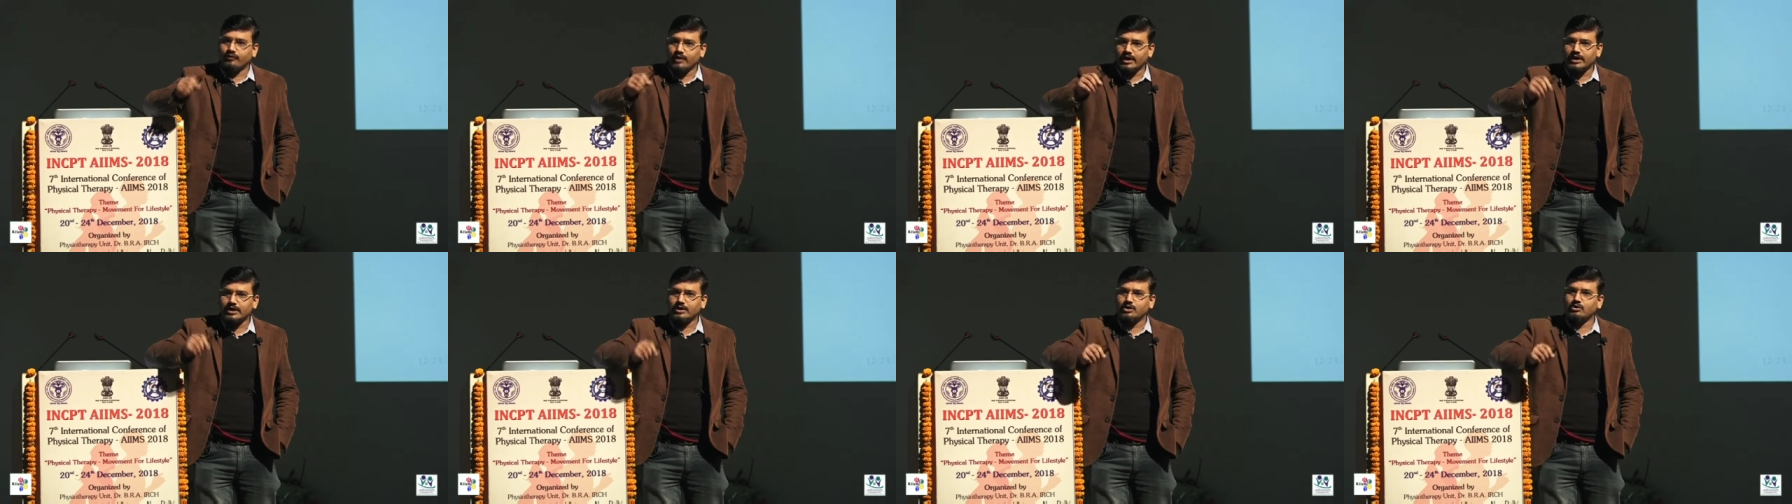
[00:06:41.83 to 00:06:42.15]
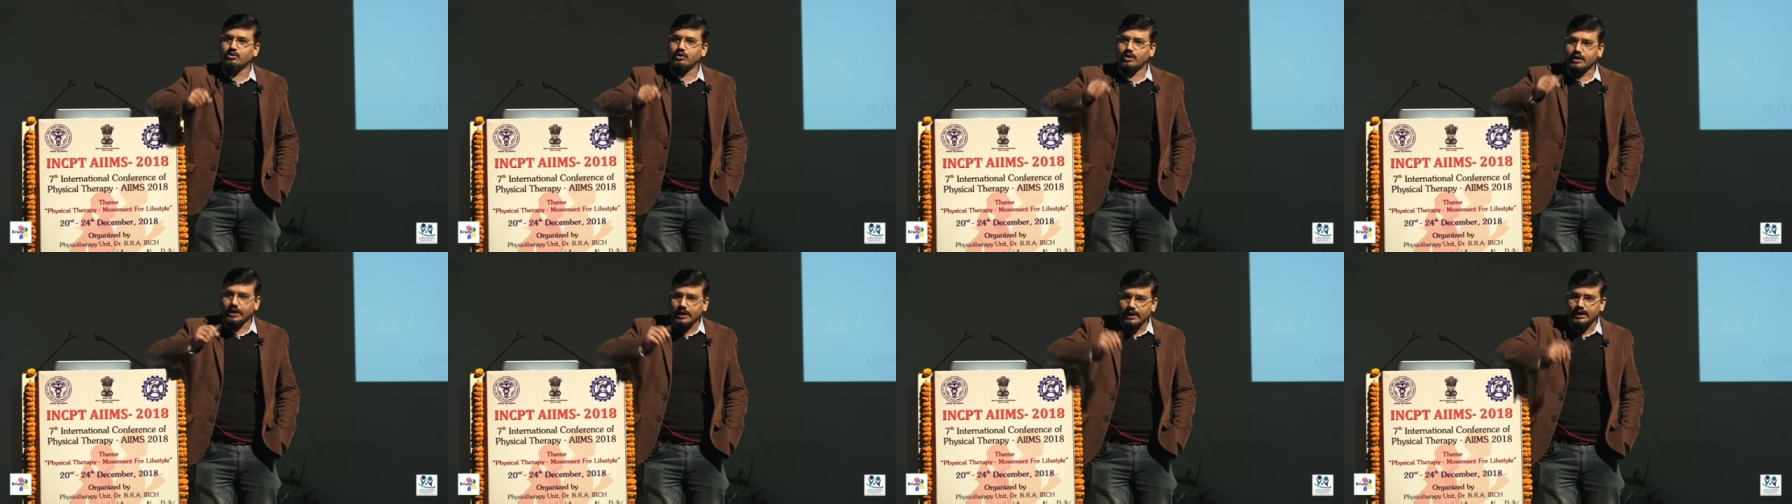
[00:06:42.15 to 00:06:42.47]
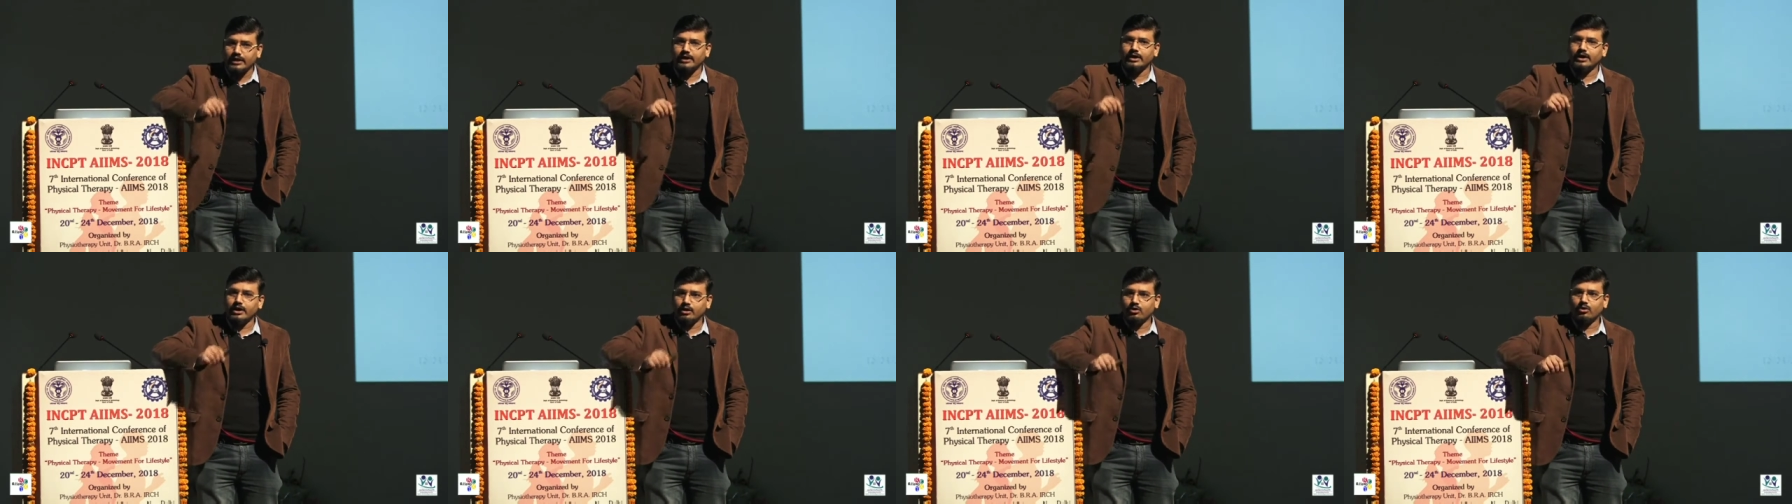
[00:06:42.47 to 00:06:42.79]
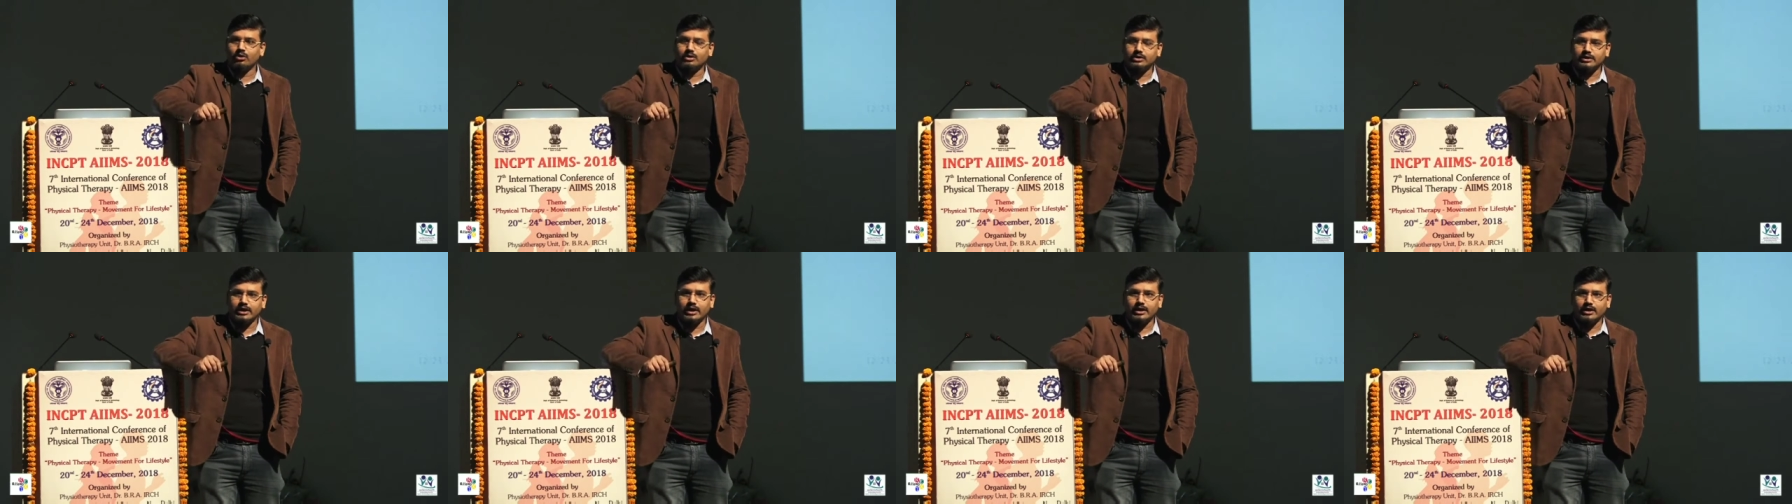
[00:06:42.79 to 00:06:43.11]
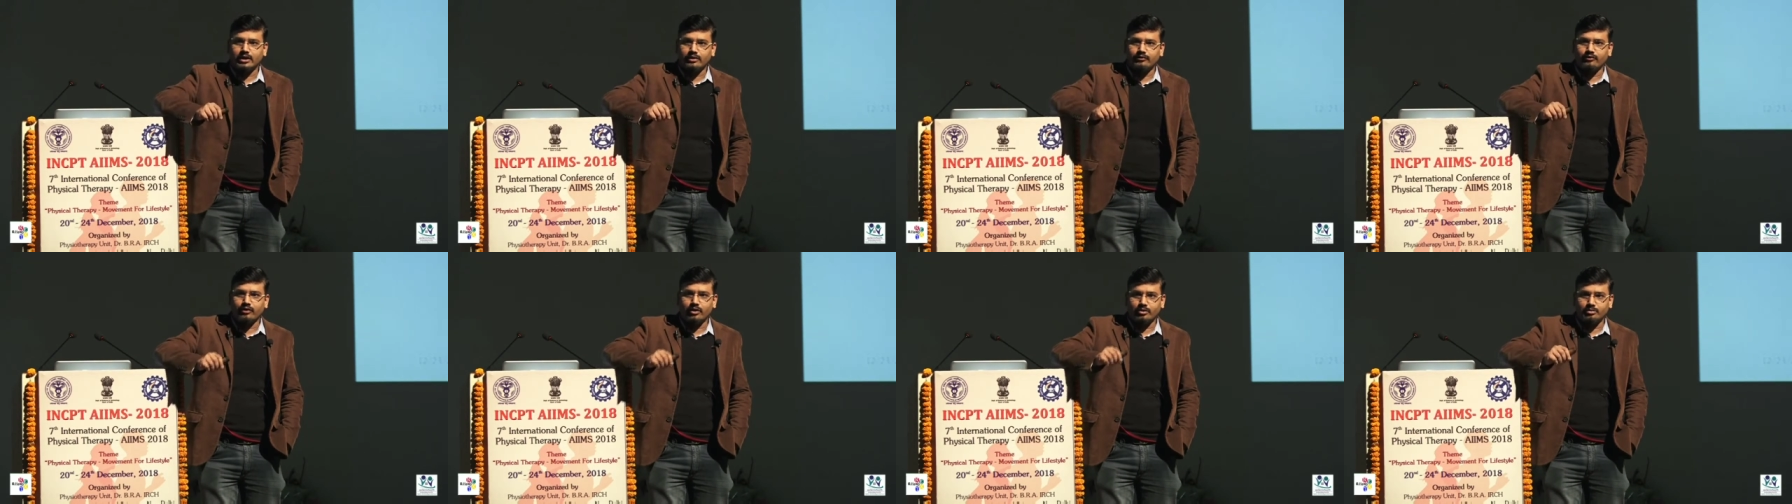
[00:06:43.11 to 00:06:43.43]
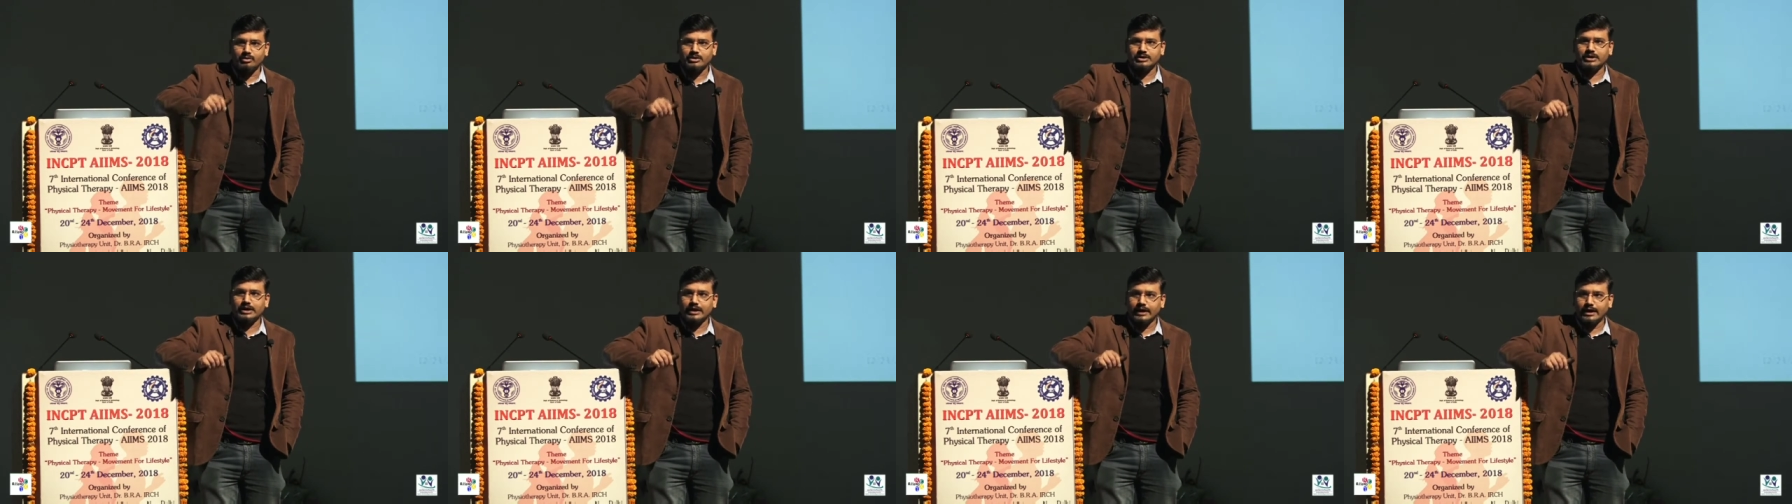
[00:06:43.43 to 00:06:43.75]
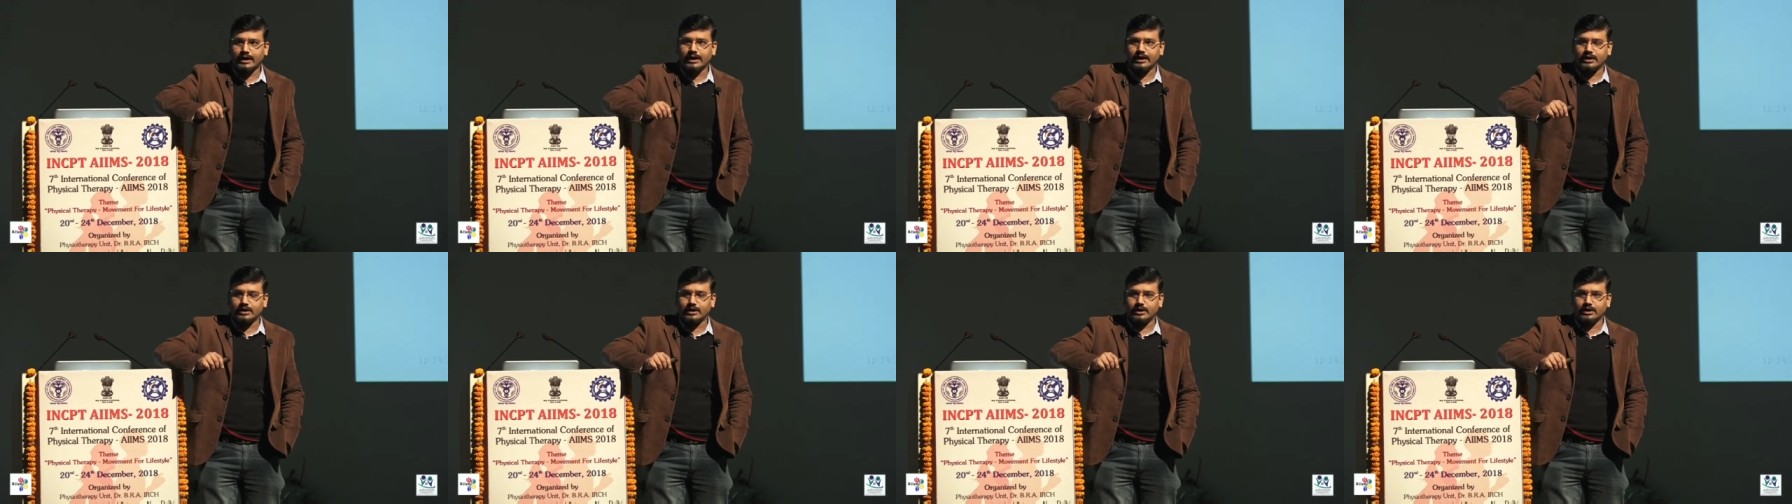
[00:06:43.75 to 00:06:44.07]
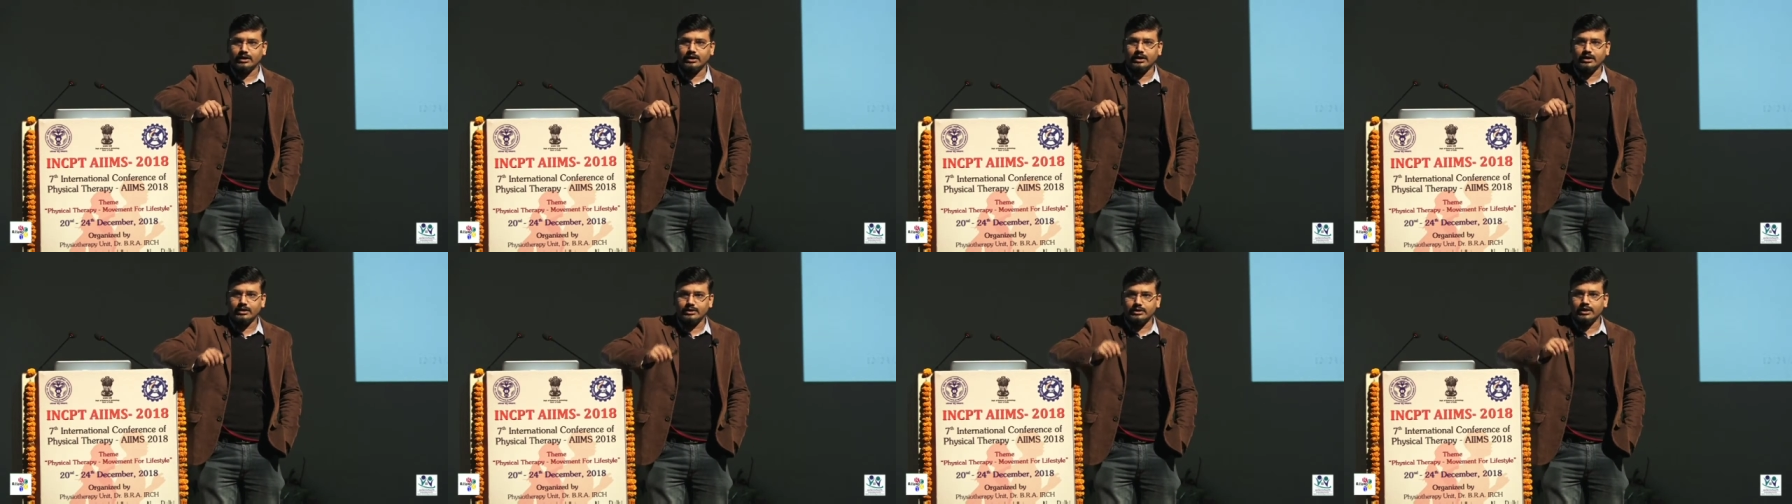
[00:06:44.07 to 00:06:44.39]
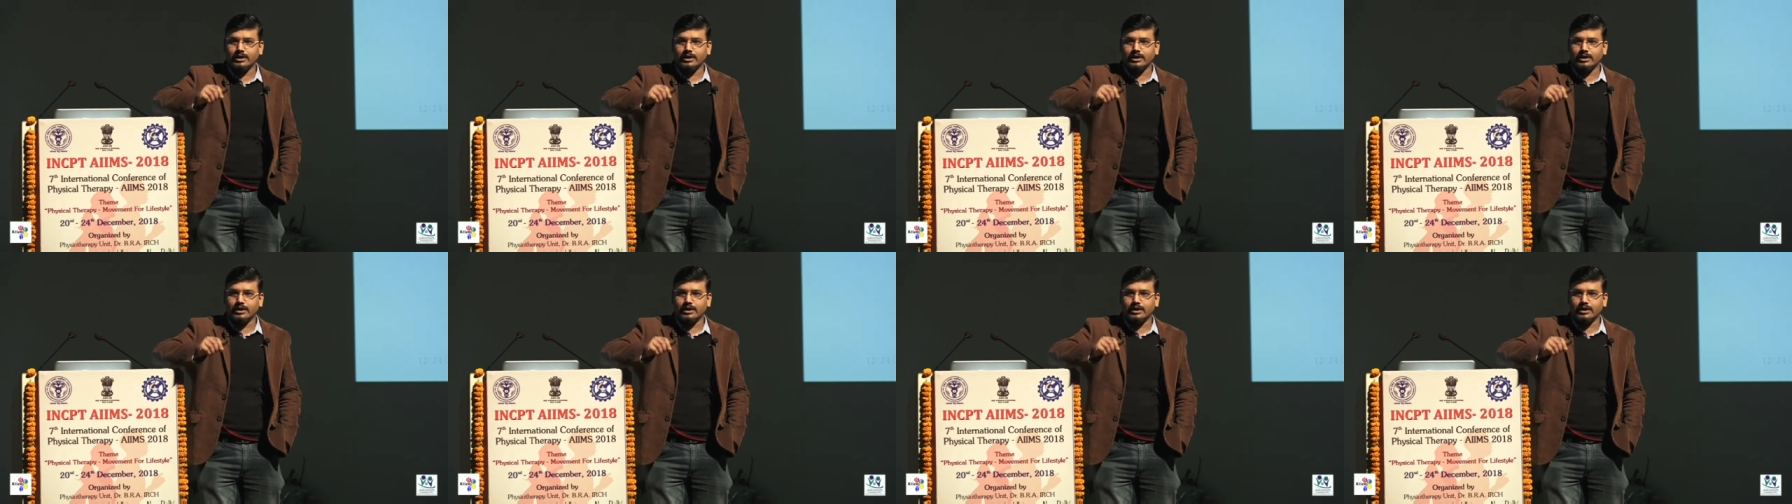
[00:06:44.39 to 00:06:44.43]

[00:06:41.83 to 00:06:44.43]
when you really decode that information correctly.